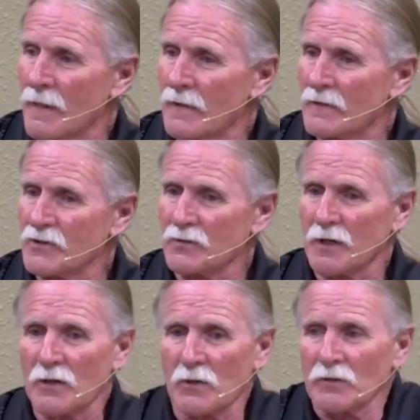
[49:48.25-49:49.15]
So
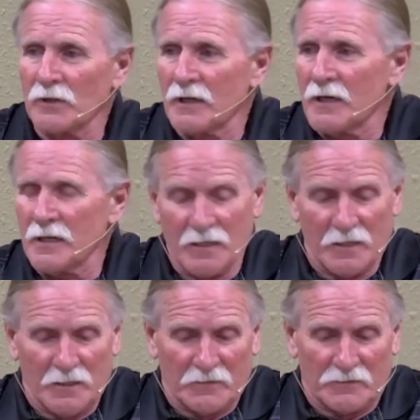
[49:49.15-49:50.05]
not only
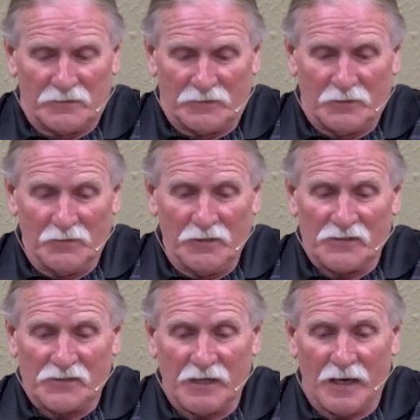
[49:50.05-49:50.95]
do these
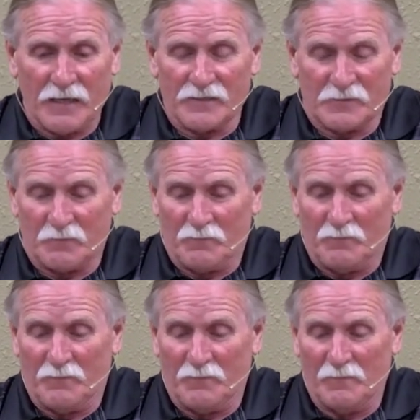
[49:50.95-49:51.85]
guys
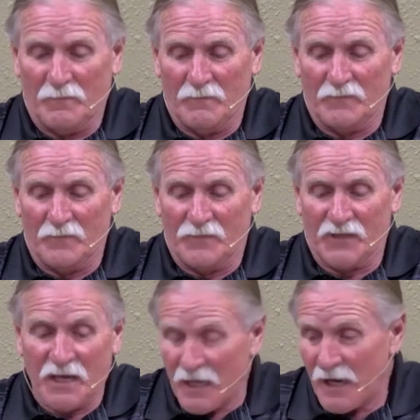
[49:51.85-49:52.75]

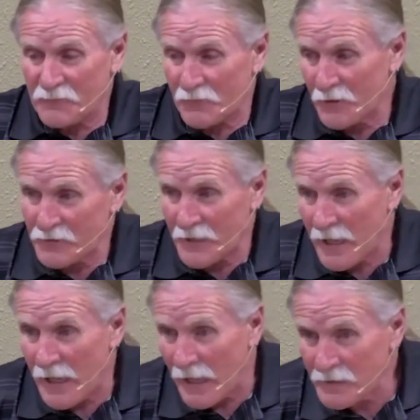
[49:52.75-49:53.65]
take after their
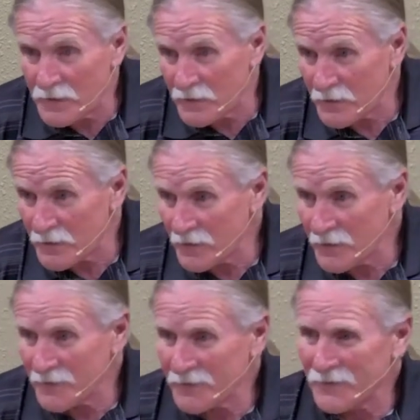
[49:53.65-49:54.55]
dad,
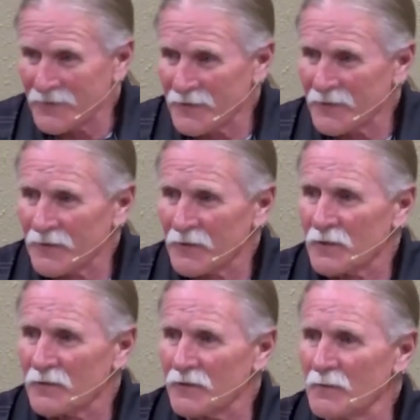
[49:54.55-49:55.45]

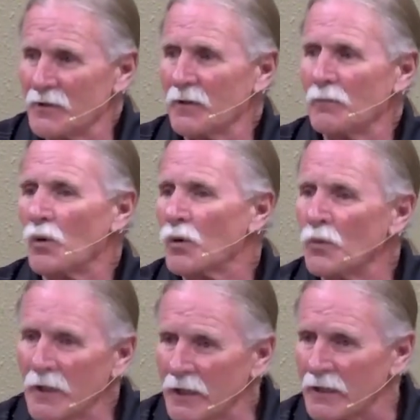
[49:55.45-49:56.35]
they become more
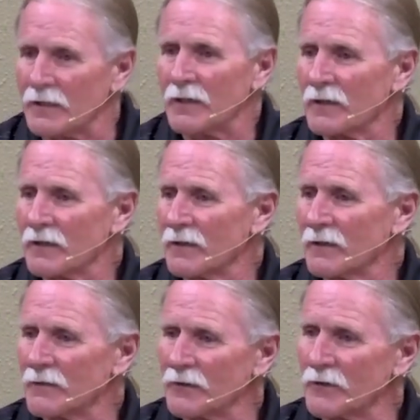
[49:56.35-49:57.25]
wicked
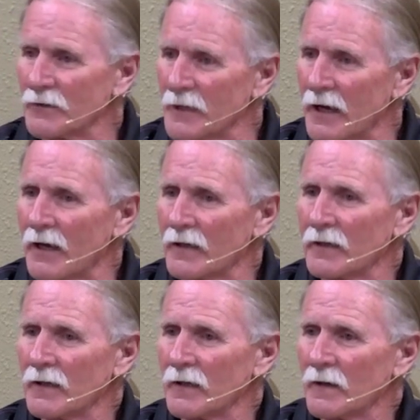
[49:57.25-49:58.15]
than their dad
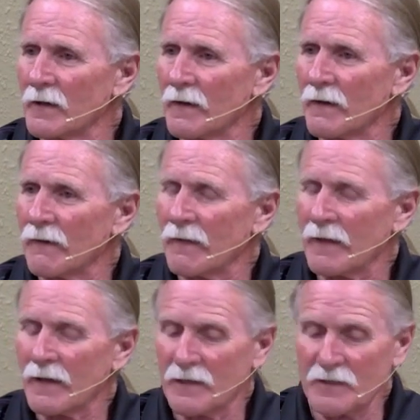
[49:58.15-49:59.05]

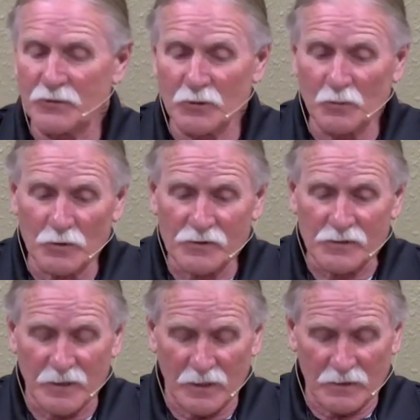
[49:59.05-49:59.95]
and they do worse
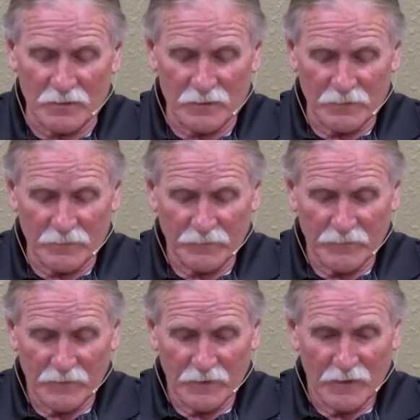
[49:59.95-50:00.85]
things.
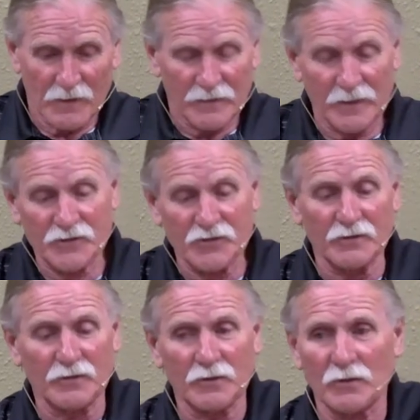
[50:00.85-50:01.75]
That
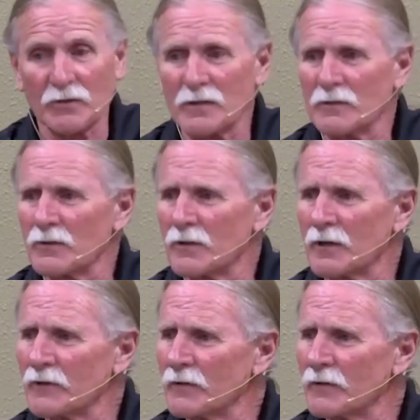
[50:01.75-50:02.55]
should, you know, I know we don't have any